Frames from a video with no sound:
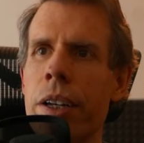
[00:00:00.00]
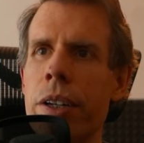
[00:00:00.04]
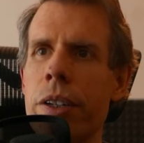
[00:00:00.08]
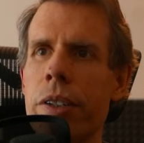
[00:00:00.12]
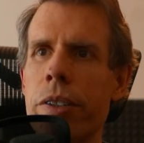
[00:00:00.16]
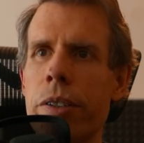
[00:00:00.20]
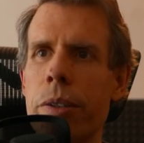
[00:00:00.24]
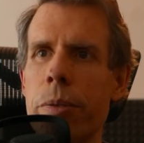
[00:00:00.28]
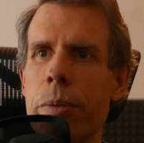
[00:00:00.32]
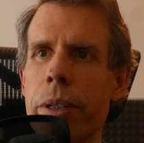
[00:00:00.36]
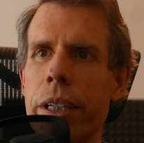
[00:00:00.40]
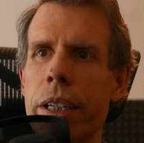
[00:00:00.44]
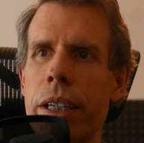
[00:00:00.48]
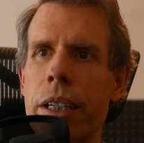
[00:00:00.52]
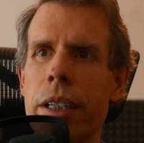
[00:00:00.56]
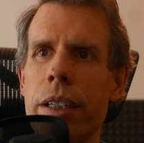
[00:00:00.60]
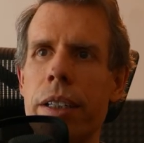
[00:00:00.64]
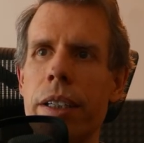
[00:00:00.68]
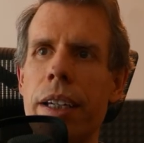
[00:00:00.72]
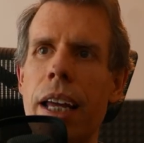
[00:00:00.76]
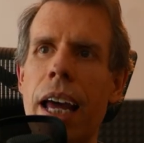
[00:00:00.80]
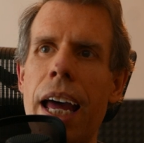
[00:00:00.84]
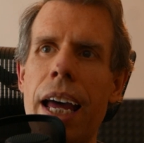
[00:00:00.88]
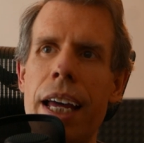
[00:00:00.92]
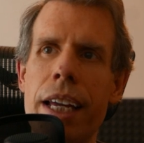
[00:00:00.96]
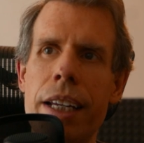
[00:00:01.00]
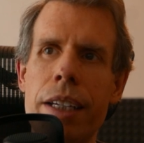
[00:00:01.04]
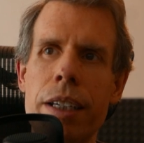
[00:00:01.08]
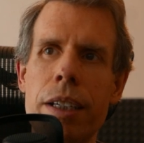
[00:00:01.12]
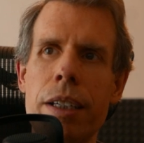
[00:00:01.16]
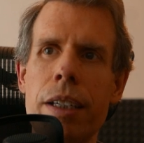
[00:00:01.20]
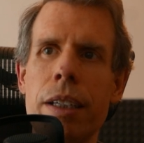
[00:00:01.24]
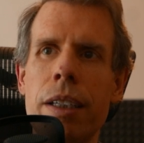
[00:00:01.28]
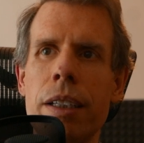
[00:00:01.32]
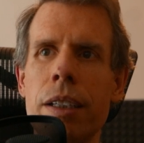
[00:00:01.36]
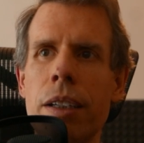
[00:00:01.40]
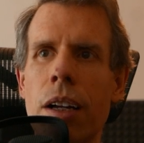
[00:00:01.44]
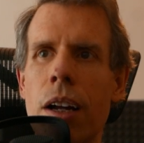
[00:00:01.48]
So we can add
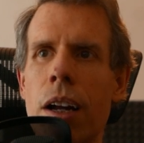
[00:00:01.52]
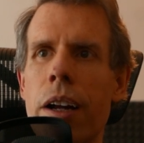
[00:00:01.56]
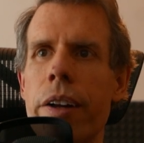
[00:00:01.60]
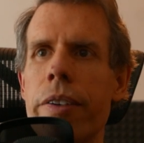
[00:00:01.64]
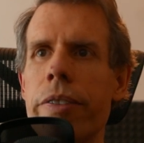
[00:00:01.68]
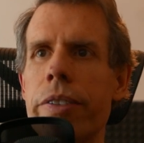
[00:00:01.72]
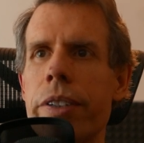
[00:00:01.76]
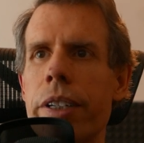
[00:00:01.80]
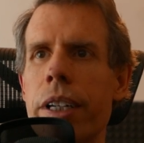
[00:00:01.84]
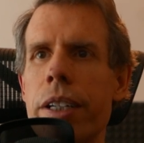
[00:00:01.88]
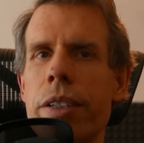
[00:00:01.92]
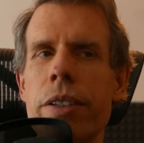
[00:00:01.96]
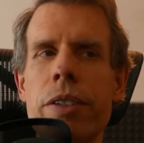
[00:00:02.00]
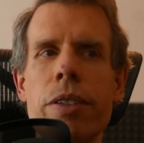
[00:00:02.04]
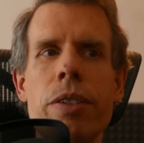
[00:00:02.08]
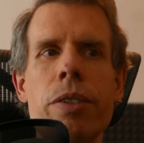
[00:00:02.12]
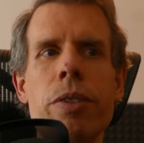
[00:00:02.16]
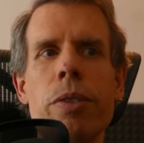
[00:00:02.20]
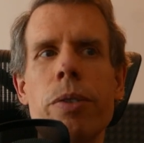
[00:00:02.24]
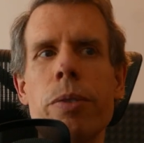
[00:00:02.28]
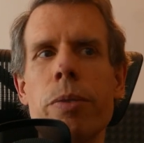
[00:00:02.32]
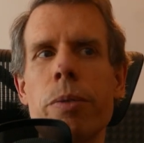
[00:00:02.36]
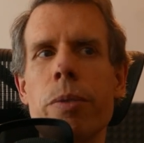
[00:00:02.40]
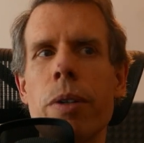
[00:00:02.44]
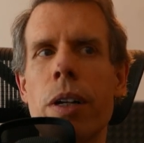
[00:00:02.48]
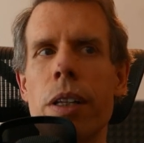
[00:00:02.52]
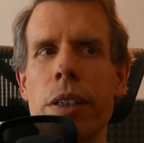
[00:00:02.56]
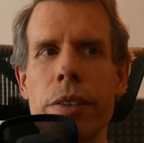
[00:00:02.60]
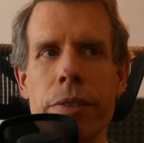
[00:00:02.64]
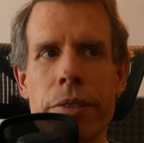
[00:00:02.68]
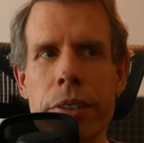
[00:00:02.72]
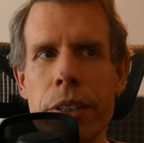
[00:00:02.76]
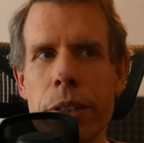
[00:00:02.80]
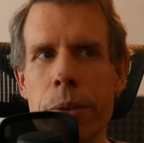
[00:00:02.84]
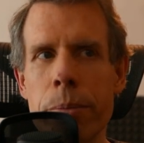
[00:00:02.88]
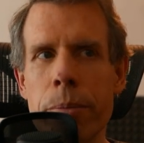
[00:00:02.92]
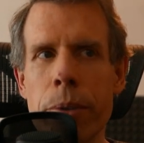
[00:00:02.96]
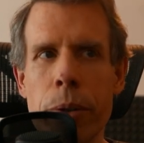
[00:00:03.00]
offsets to all of
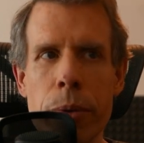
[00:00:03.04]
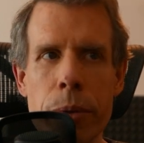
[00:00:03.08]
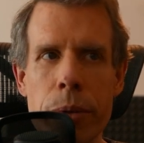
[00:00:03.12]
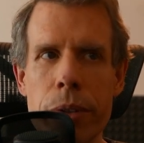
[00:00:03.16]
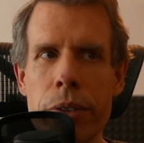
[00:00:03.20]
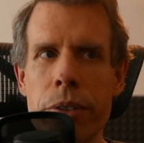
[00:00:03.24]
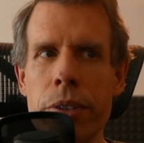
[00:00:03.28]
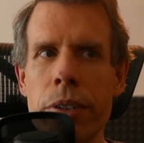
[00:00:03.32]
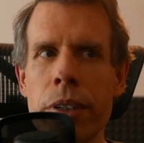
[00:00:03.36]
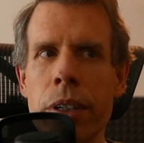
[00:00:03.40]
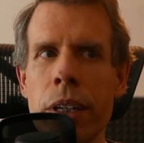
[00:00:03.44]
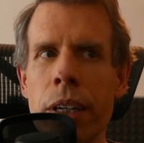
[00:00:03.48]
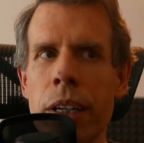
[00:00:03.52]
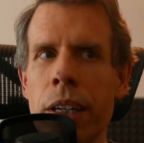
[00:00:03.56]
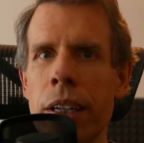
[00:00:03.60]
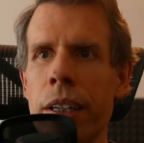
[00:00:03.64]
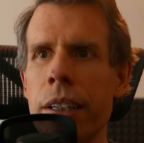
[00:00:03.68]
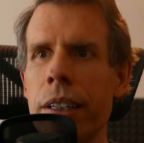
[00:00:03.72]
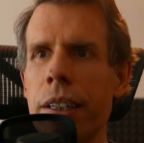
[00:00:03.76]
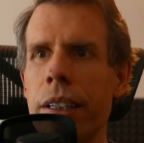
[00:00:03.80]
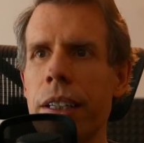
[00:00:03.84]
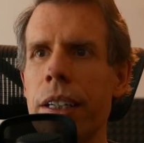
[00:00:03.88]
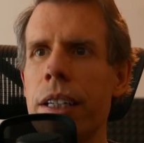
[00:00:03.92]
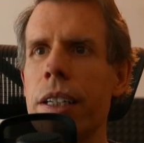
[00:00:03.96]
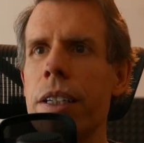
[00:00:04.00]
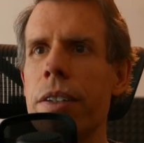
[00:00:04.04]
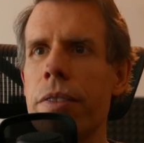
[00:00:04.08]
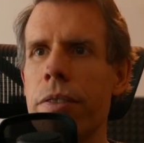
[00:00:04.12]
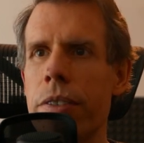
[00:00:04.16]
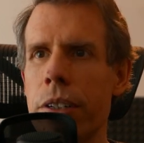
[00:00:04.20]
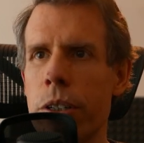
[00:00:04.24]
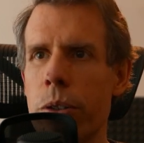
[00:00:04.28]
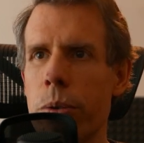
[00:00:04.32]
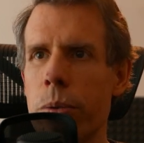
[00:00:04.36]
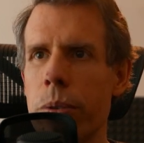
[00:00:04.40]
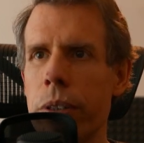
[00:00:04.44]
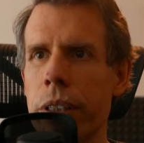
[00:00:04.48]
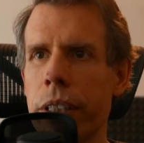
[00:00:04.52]
these modes
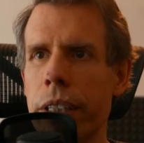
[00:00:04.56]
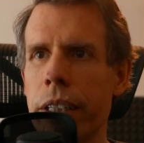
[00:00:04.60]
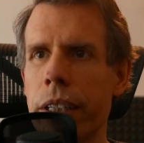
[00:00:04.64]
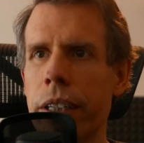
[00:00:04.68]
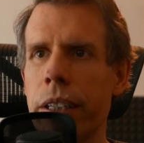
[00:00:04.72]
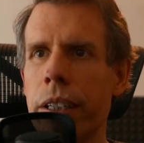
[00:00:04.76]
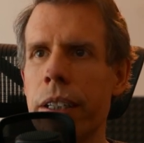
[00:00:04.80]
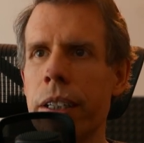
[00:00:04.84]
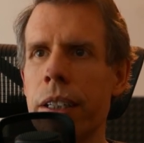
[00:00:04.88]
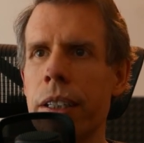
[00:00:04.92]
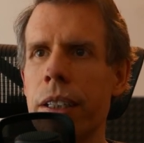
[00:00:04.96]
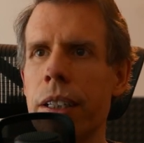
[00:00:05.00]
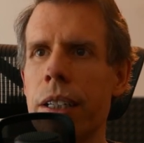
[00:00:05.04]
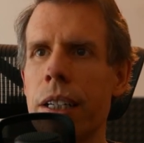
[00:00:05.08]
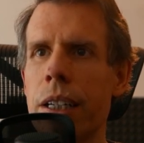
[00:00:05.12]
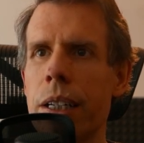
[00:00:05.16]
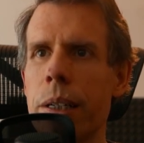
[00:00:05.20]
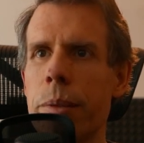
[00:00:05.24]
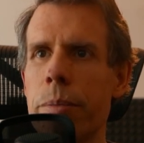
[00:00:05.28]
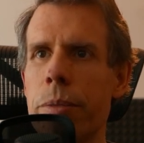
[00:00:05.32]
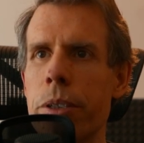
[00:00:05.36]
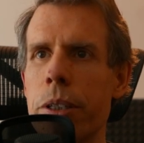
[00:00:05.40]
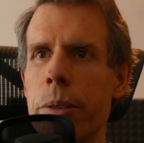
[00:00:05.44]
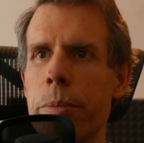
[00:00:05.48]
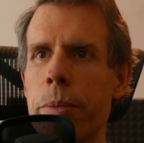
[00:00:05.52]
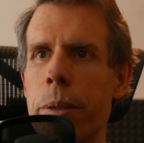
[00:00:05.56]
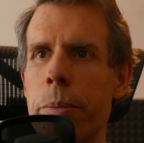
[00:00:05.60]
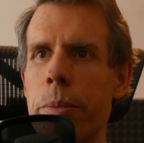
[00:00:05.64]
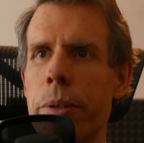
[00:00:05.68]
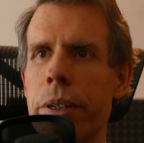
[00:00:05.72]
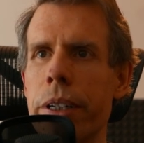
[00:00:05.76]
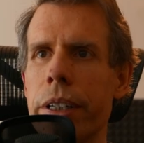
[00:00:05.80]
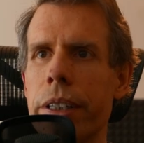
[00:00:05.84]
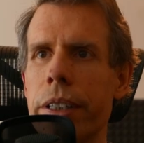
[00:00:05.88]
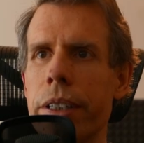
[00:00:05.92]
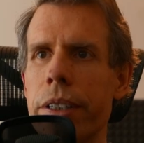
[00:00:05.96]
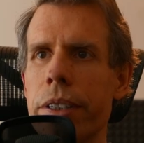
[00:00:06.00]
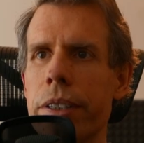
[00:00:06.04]
individually just by
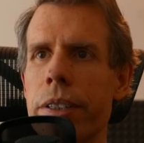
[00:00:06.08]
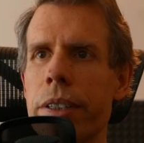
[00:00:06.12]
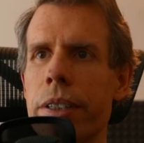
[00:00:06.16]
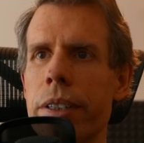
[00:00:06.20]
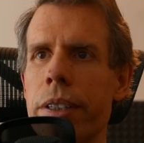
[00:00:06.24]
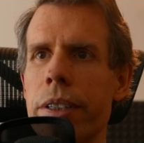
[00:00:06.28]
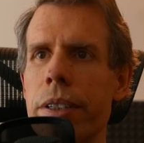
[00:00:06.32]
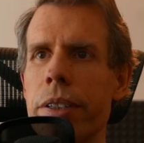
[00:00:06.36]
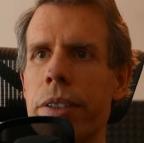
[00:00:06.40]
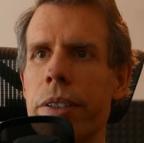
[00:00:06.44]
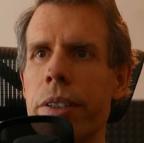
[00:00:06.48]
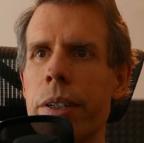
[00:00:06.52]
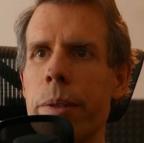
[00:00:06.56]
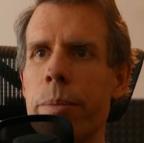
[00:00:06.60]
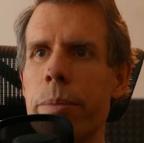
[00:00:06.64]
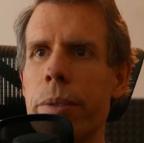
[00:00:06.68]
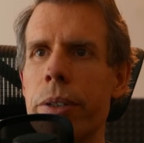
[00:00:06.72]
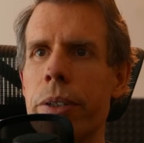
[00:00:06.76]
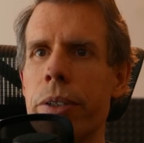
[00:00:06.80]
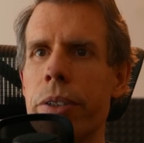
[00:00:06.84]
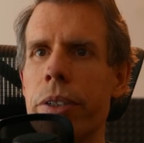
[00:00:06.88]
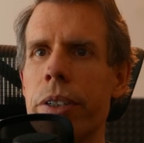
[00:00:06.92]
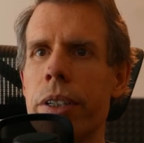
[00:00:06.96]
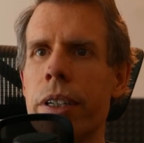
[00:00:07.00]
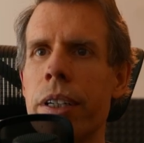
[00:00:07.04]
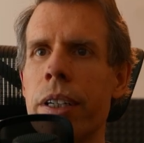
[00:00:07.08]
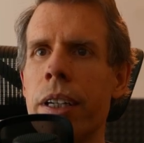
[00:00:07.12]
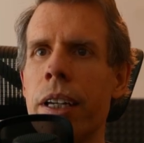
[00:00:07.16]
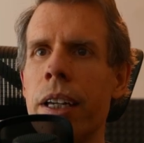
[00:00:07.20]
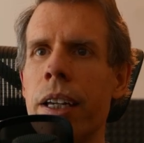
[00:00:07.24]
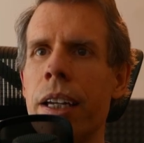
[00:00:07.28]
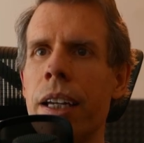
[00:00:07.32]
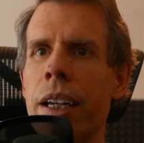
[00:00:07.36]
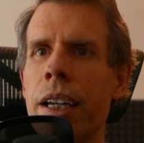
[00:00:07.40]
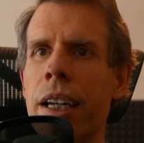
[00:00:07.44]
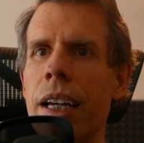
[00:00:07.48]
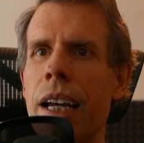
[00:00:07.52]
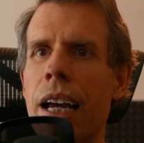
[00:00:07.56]
putting these numbers
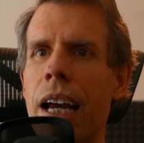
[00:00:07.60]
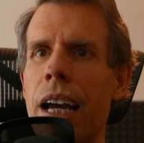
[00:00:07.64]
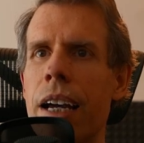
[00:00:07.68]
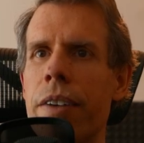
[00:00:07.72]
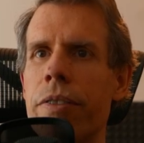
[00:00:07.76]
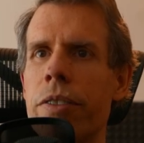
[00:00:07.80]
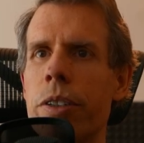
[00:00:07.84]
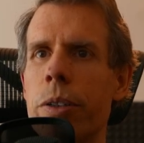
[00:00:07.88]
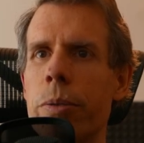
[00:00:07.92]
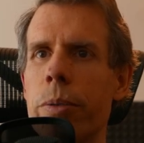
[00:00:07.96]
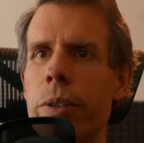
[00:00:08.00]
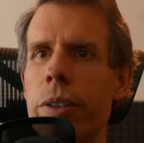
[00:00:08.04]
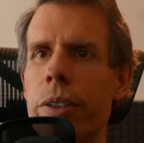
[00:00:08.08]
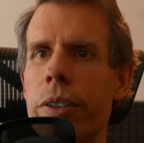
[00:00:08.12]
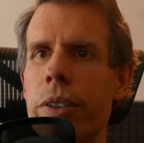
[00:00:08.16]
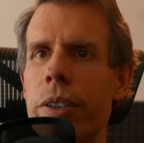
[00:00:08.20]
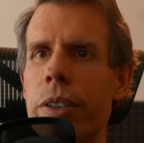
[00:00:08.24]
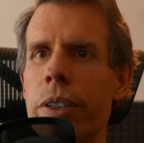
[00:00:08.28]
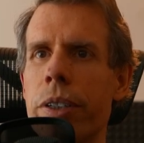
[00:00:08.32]
afterwards.